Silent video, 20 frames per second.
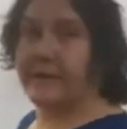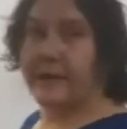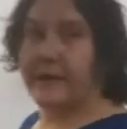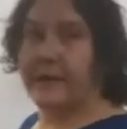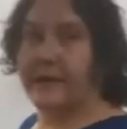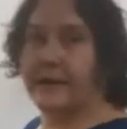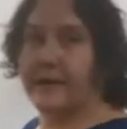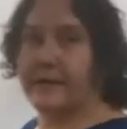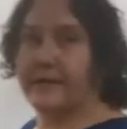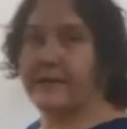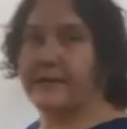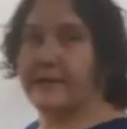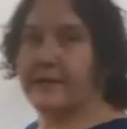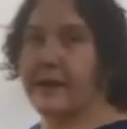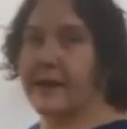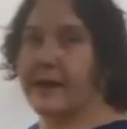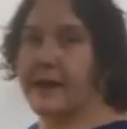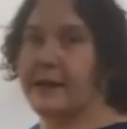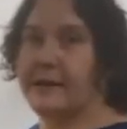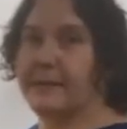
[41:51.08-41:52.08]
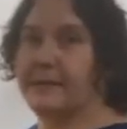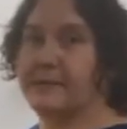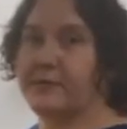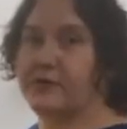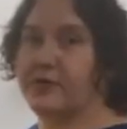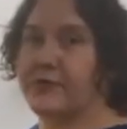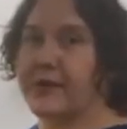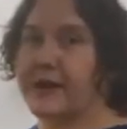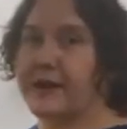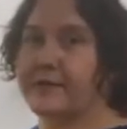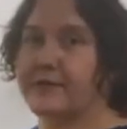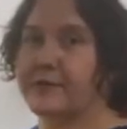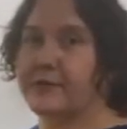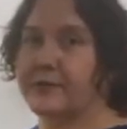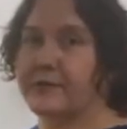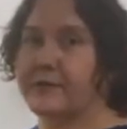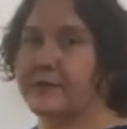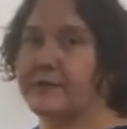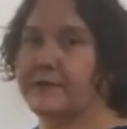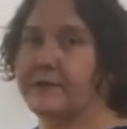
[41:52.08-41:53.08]
It's
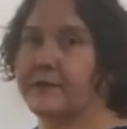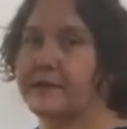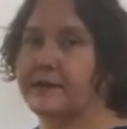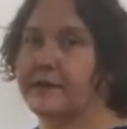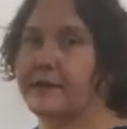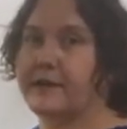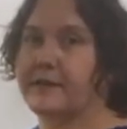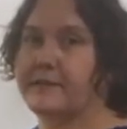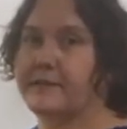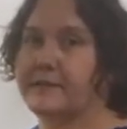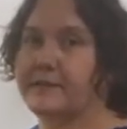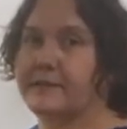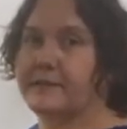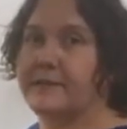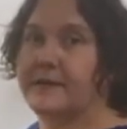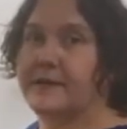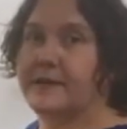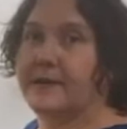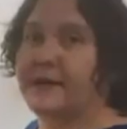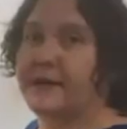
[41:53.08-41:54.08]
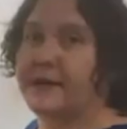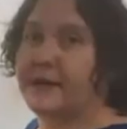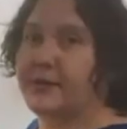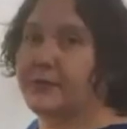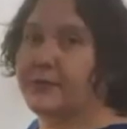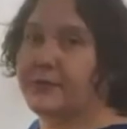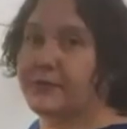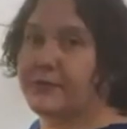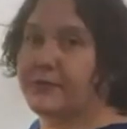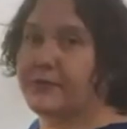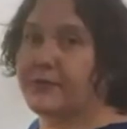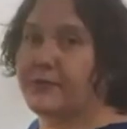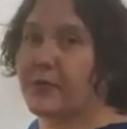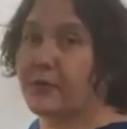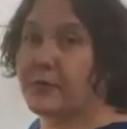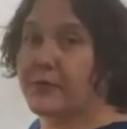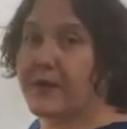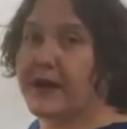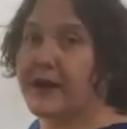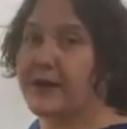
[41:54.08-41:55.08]
Tyrannosaurus' little cousin. It was
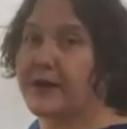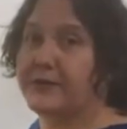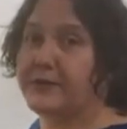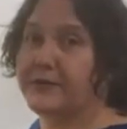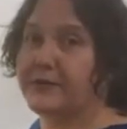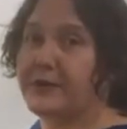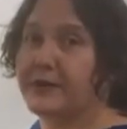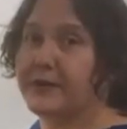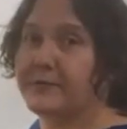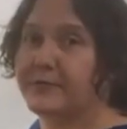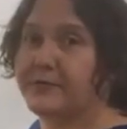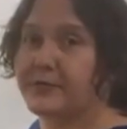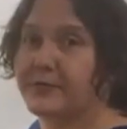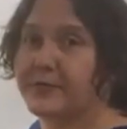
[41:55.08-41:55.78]
around long before